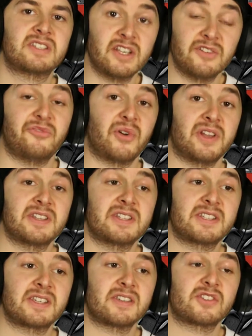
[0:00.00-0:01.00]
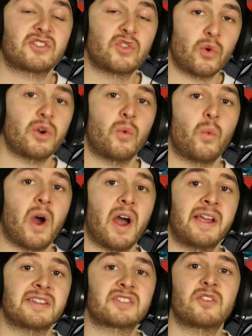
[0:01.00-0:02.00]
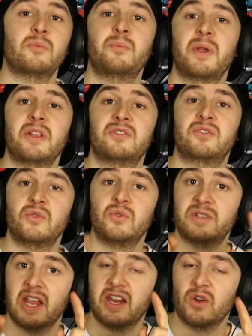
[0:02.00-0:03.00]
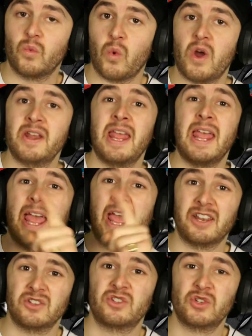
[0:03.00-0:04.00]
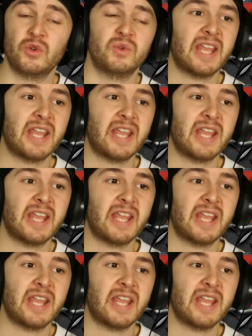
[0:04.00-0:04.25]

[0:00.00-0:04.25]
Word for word: different story wise compared to Taken 1 and 2.